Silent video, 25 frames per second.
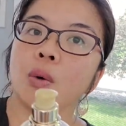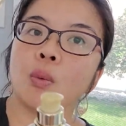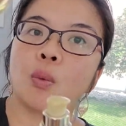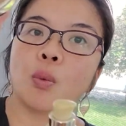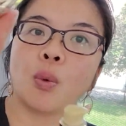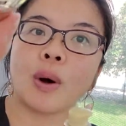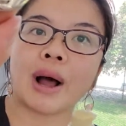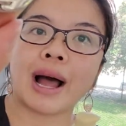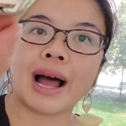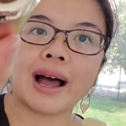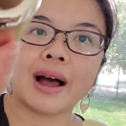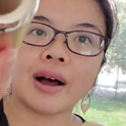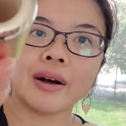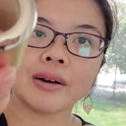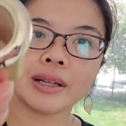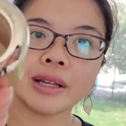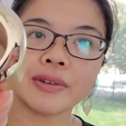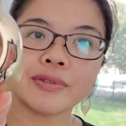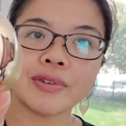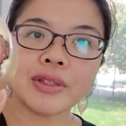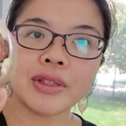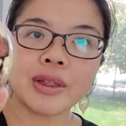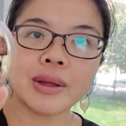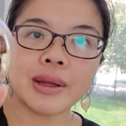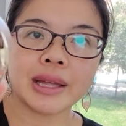Wow.
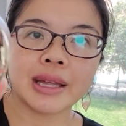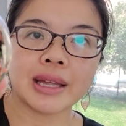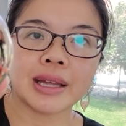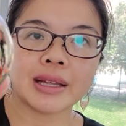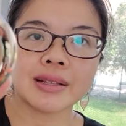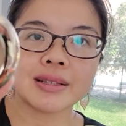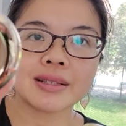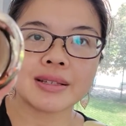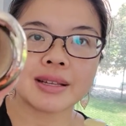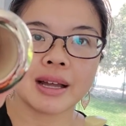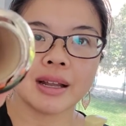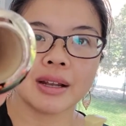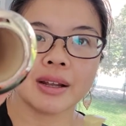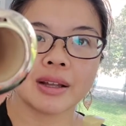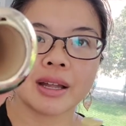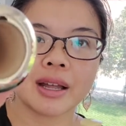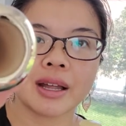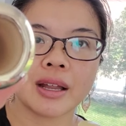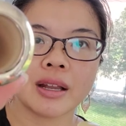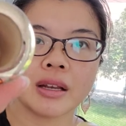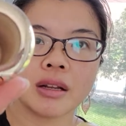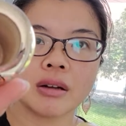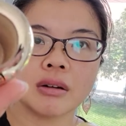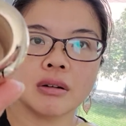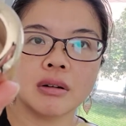Even the inside, look
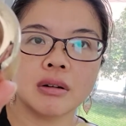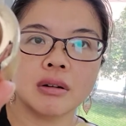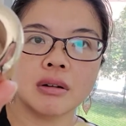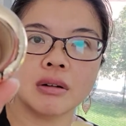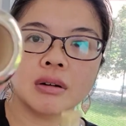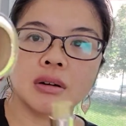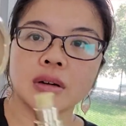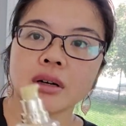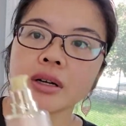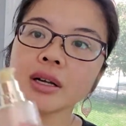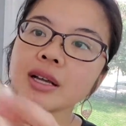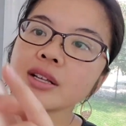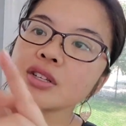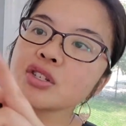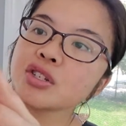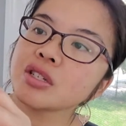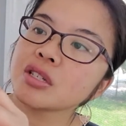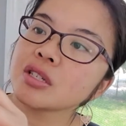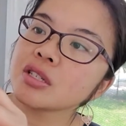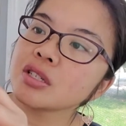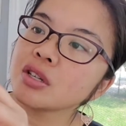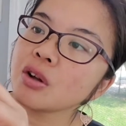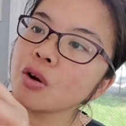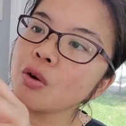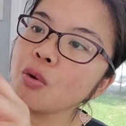at, oh, it's
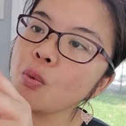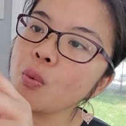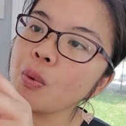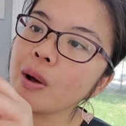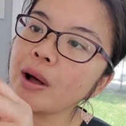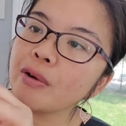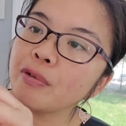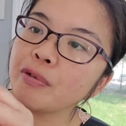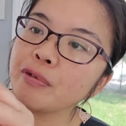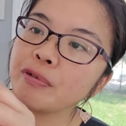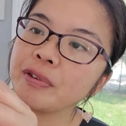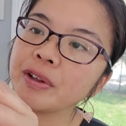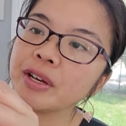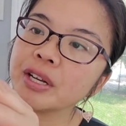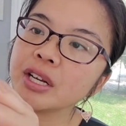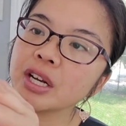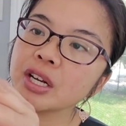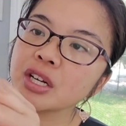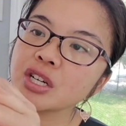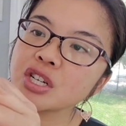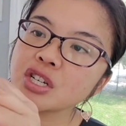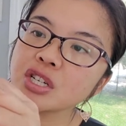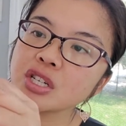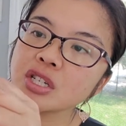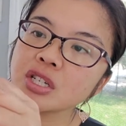just so well
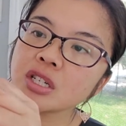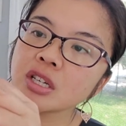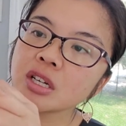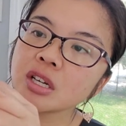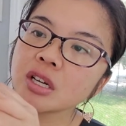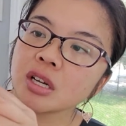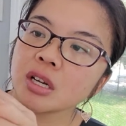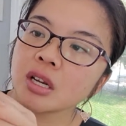finished.